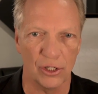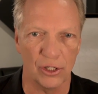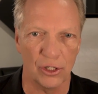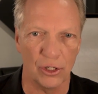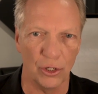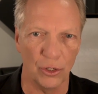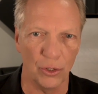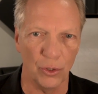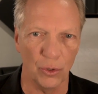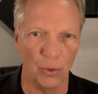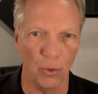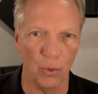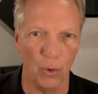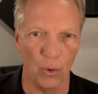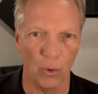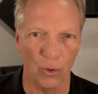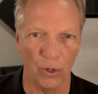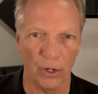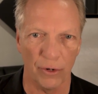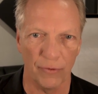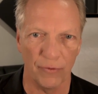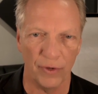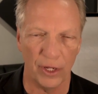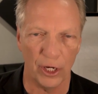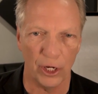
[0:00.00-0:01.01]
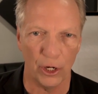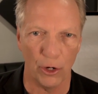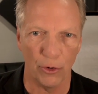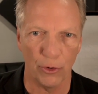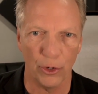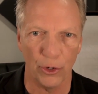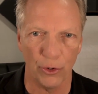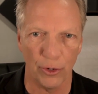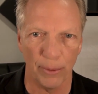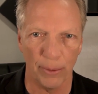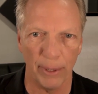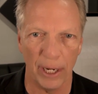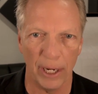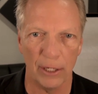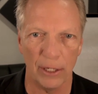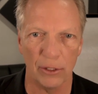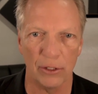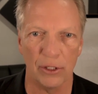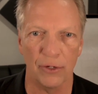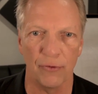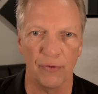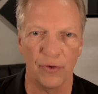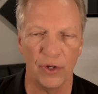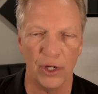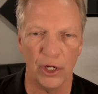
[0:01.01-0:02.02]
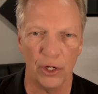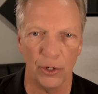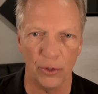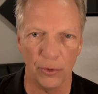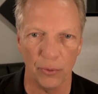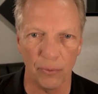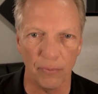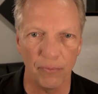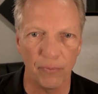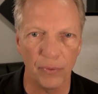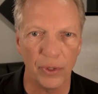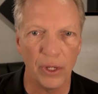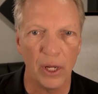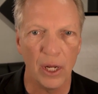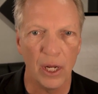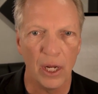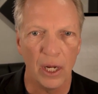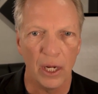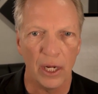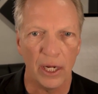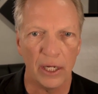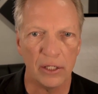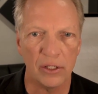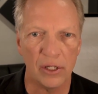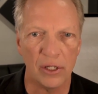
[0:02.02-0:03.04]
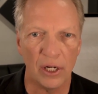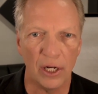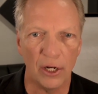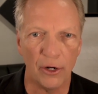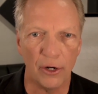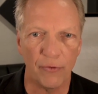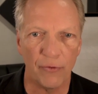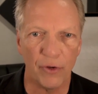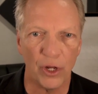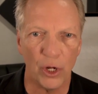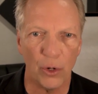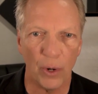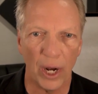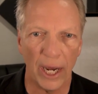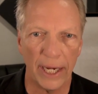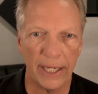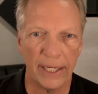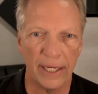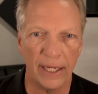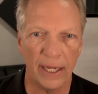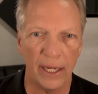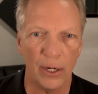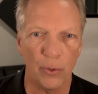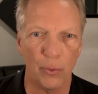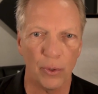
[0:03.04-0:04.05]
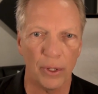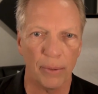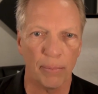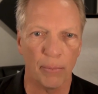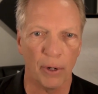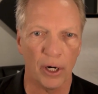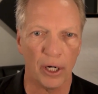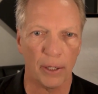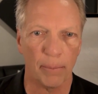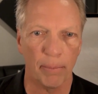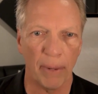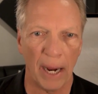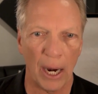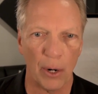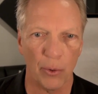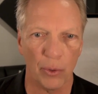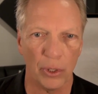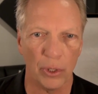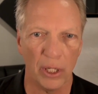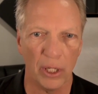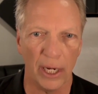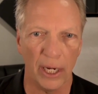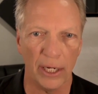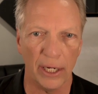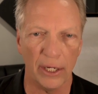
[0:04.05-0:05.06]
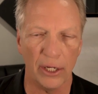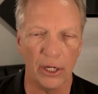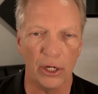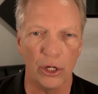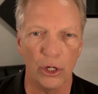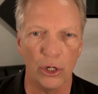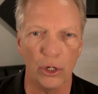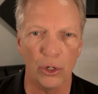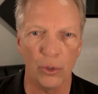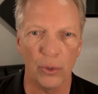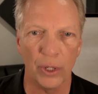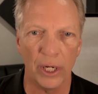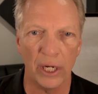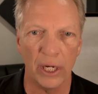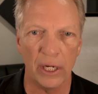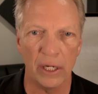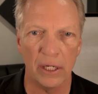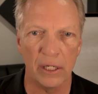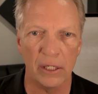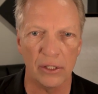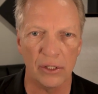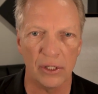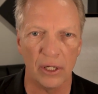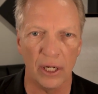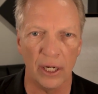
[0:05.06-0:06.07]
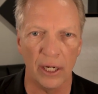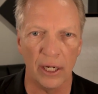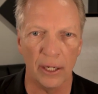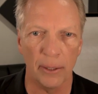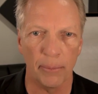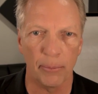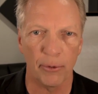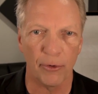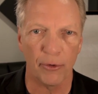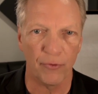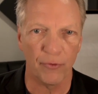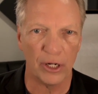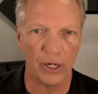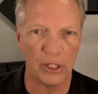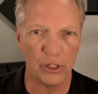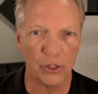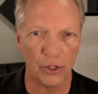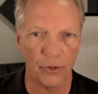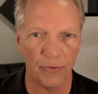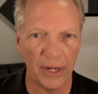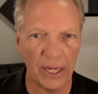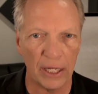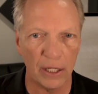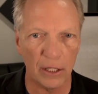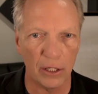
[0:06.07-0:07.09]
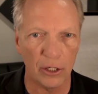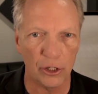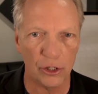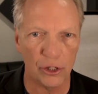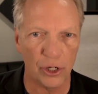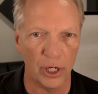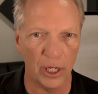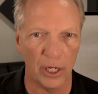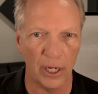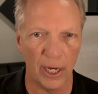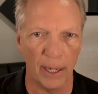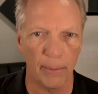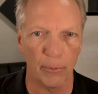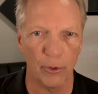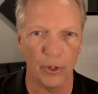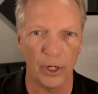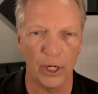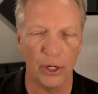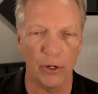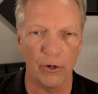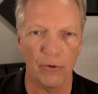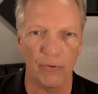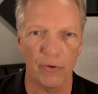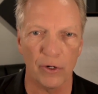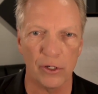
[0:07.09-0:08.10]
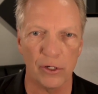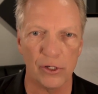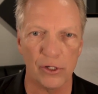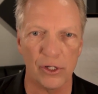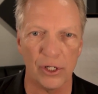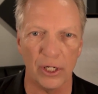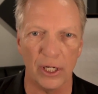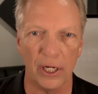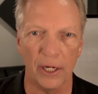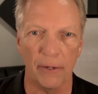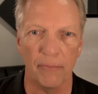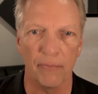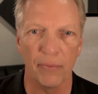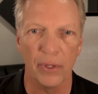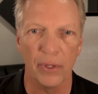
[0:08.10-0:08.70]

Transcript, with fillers: to, or a video you're about to view, is an interview I did with Mark Bauerlein, who is a professor of English at Emory University.